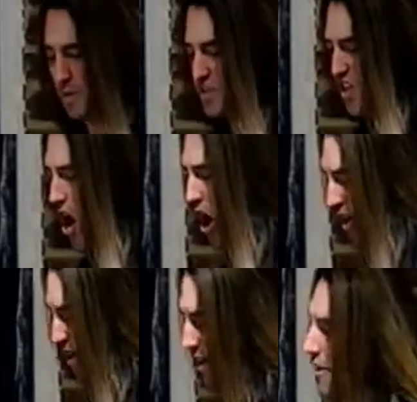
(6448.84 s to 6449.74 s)
it was
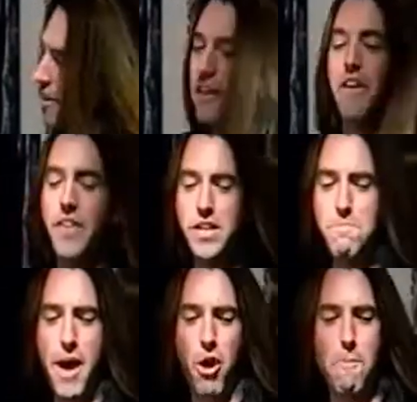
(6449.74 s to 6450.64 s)
on. These
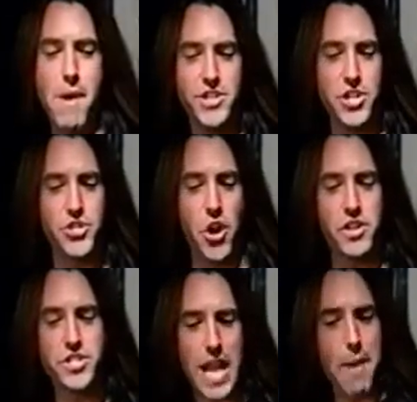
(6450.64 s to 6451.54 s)
mental midgets
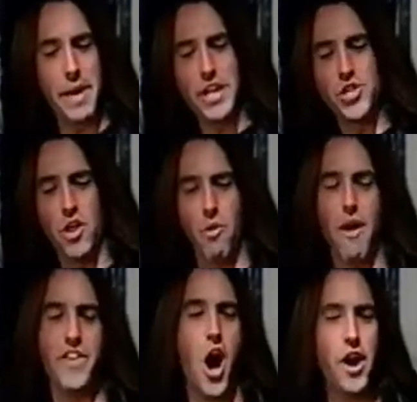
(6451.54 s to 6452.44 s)
started slamming each other
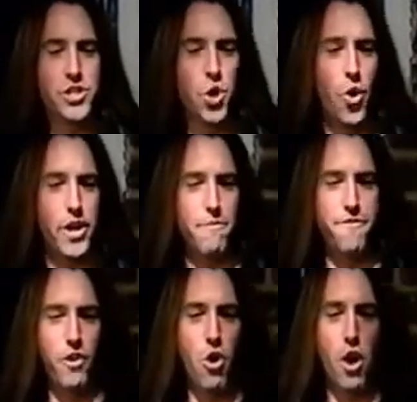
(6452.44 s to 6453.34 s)
on the auditorium
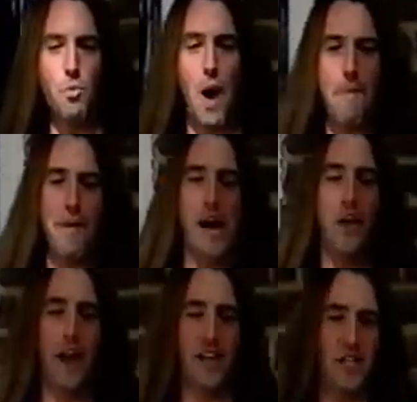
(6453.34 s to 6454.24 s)
floor, wiping
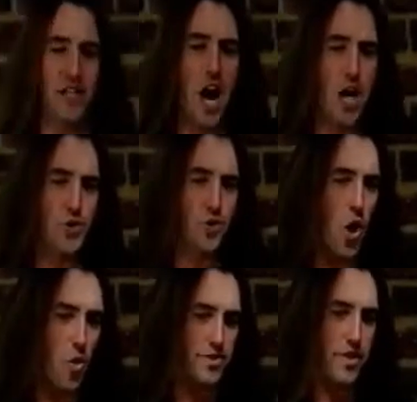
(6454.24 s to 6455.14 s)
out innocent concert
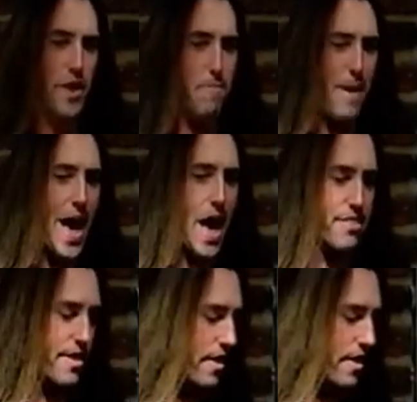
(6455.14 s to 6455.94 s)
goers in their path.